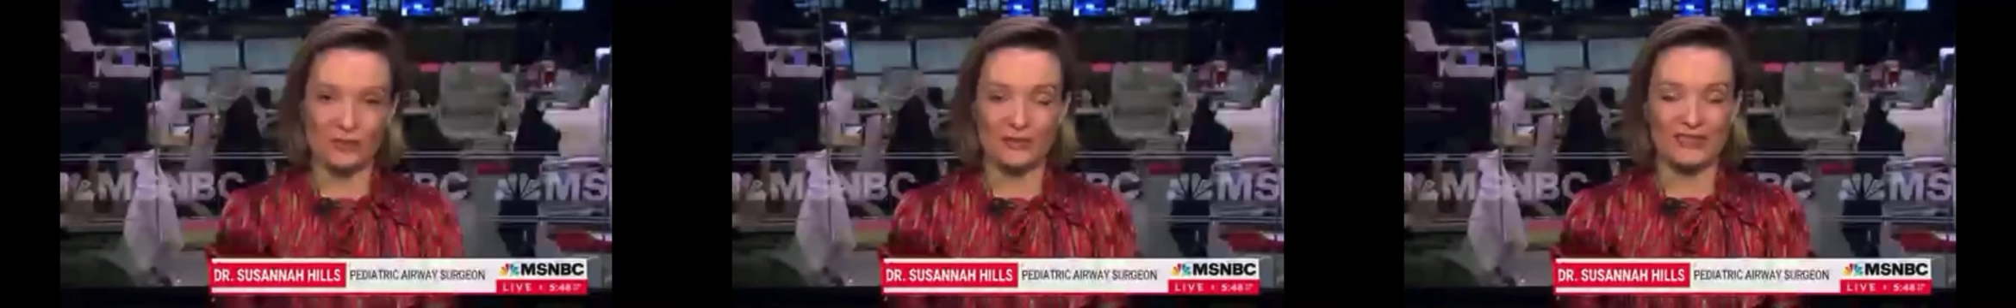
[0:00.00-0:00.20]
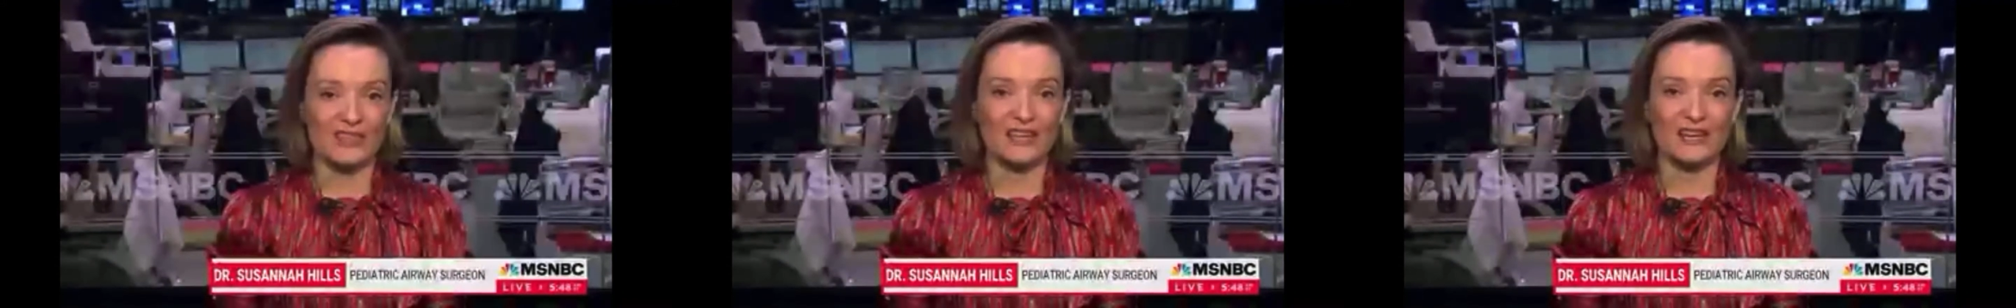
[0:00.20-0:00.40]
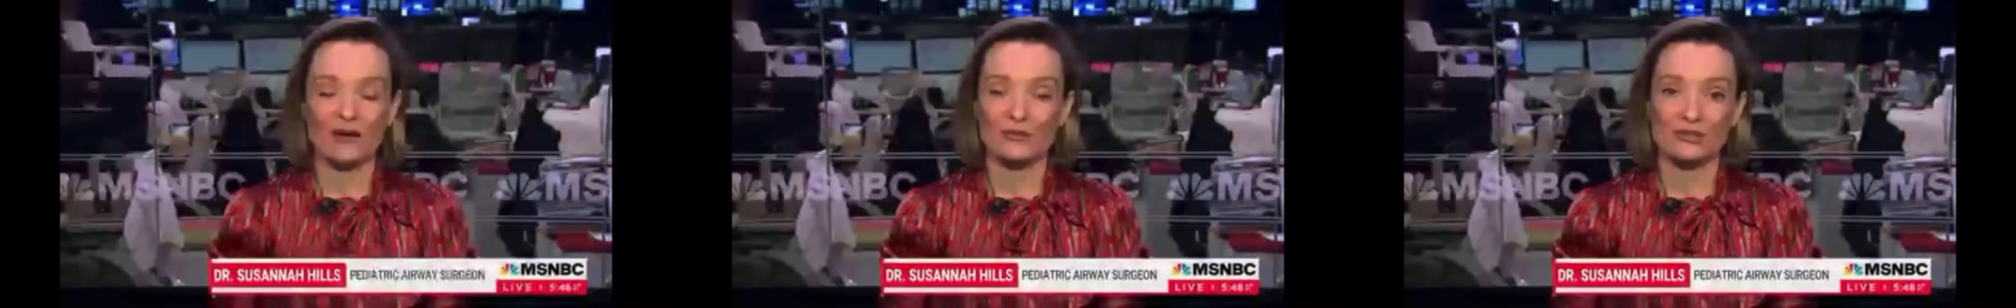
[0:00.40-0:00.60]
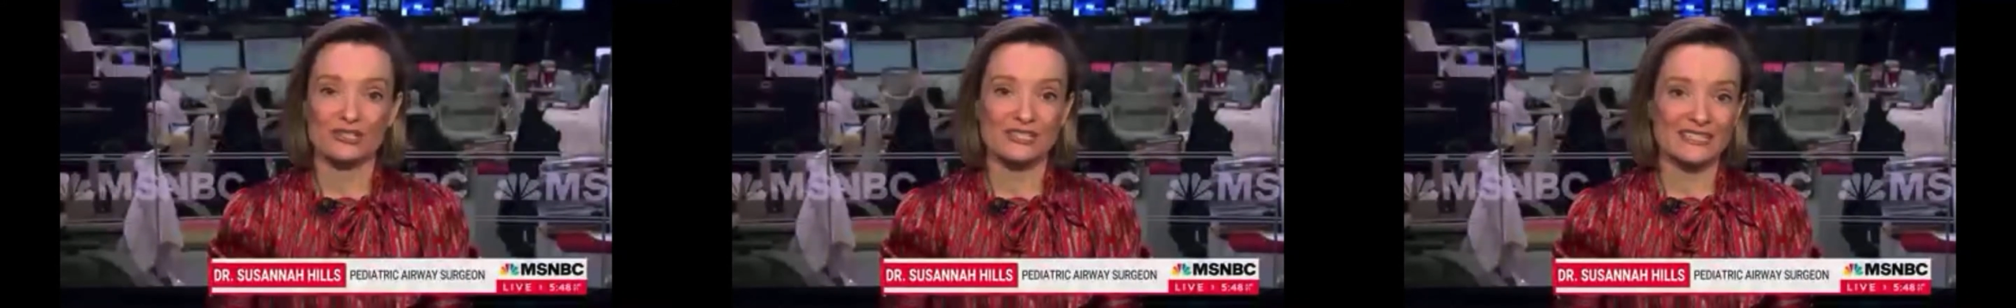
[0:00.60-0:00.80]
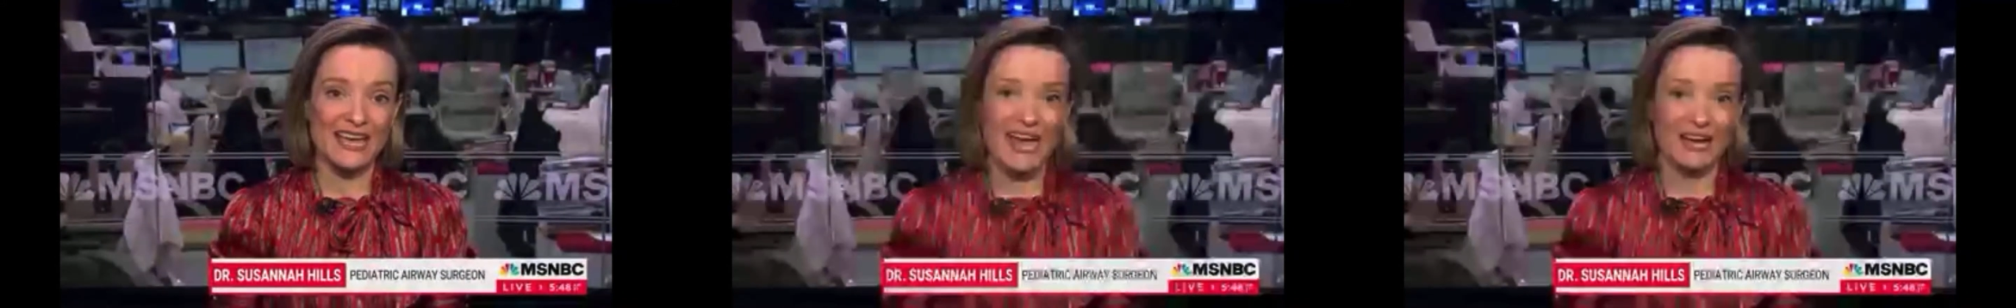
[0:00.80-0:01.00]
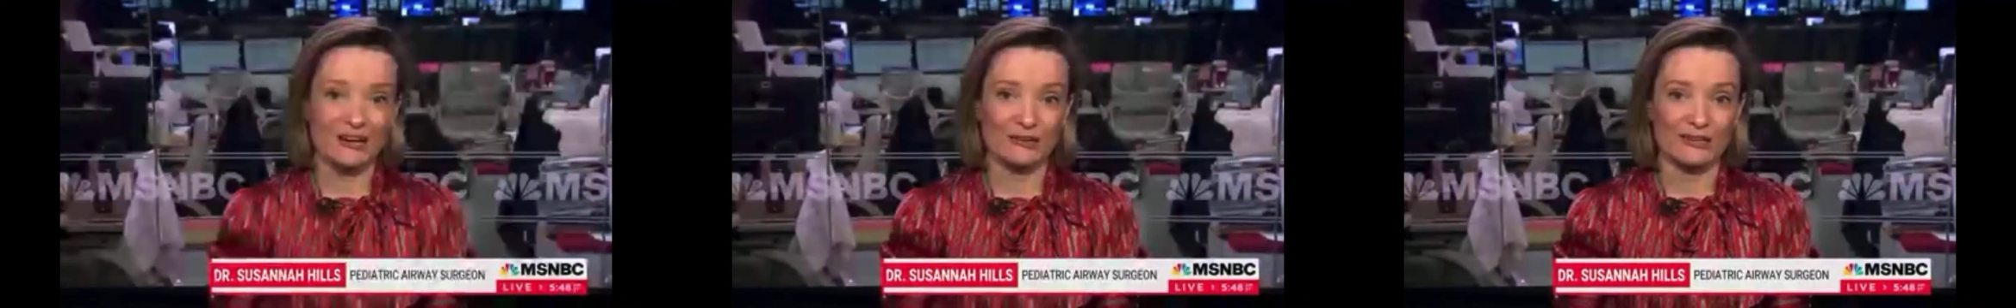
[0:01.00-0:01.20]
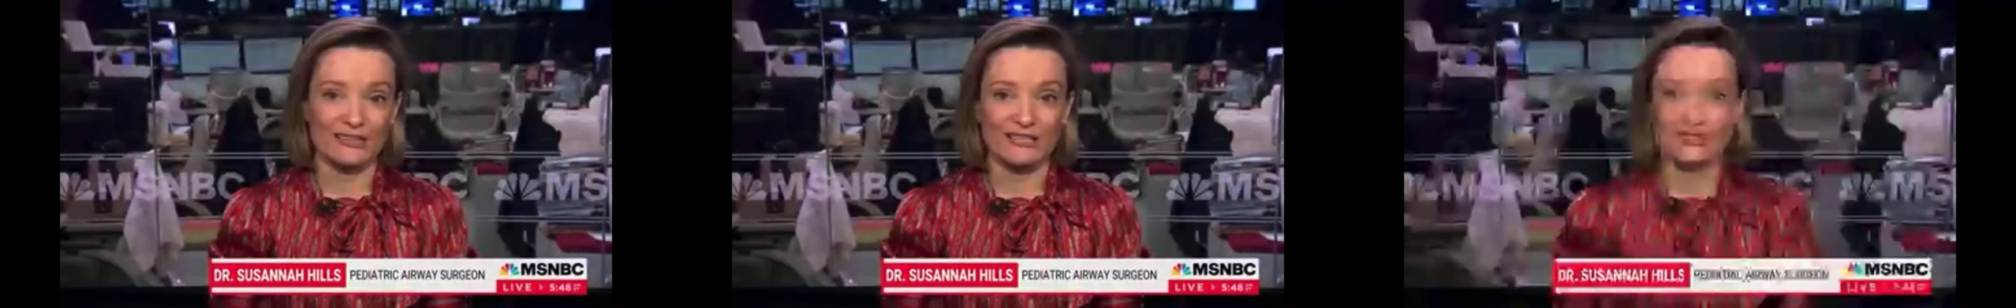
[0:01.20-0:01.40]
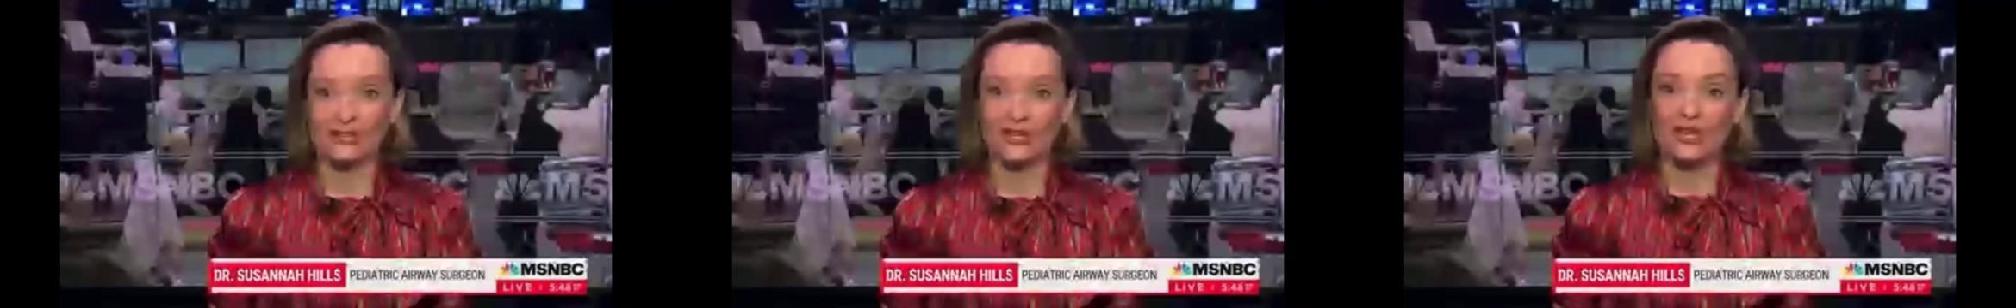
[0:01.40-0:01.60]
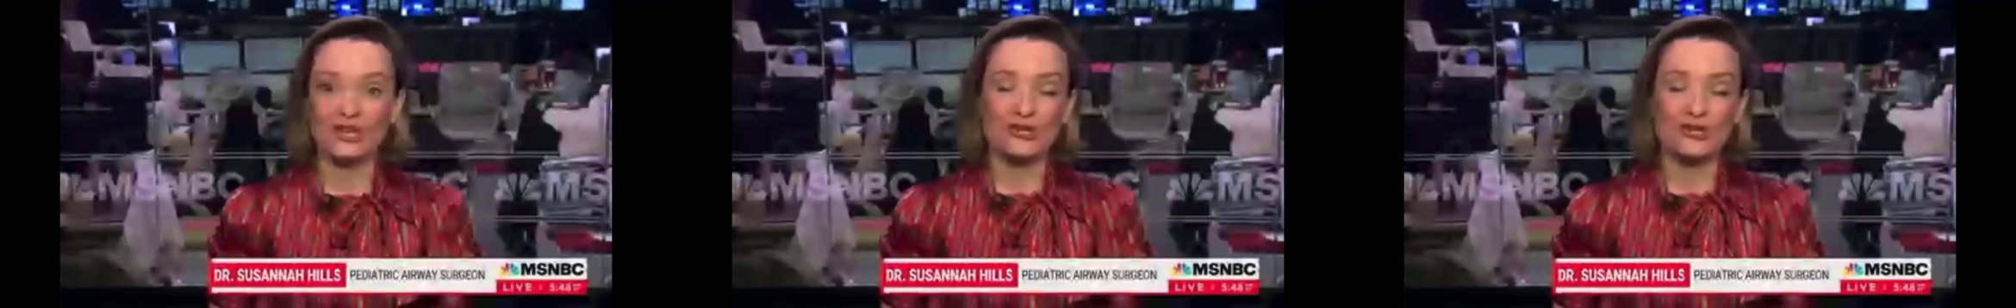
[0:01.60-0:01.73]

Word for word: I mean, the number is staggering. It's